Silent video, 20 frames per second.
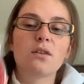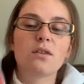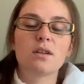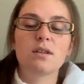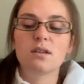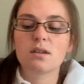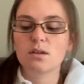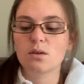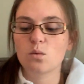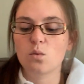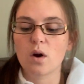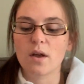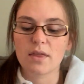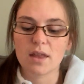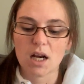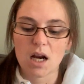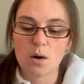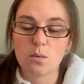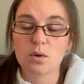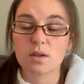This is the one that
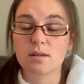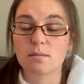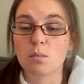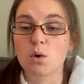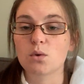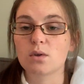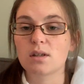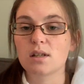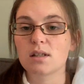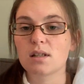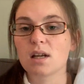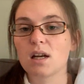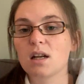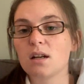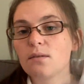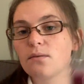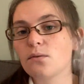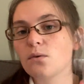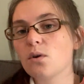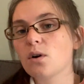I was most
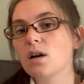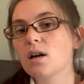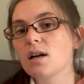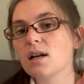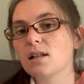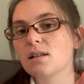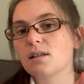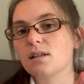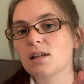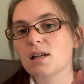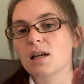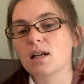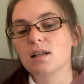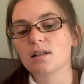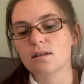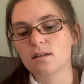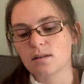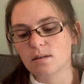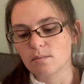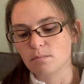excited for. It's a
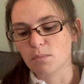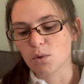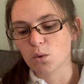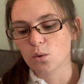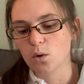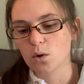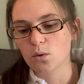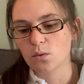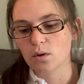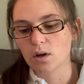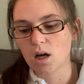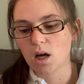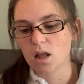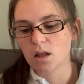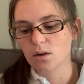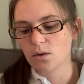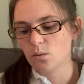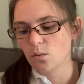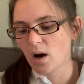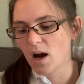nice maroon
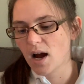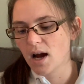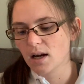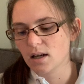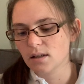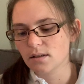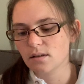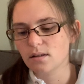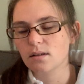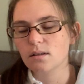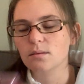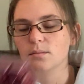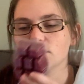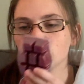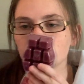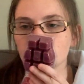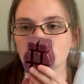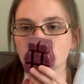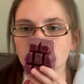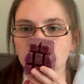colored wax.
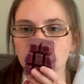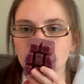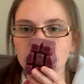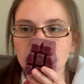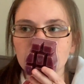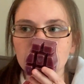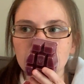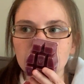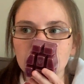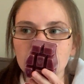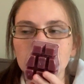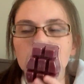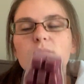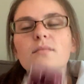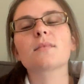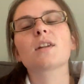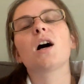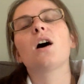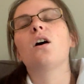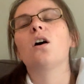
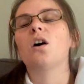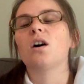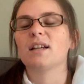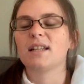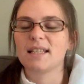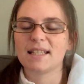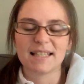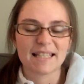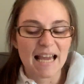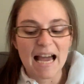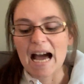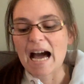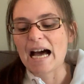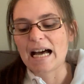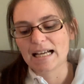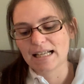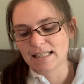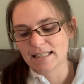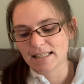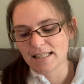Oh yeah,
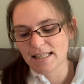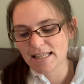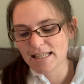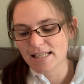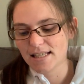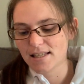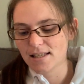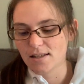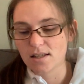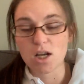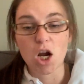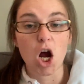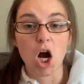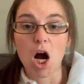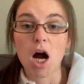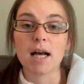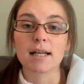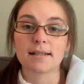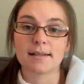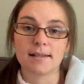this is
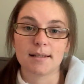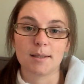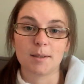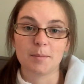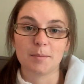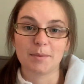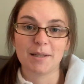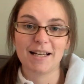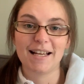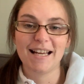awesome.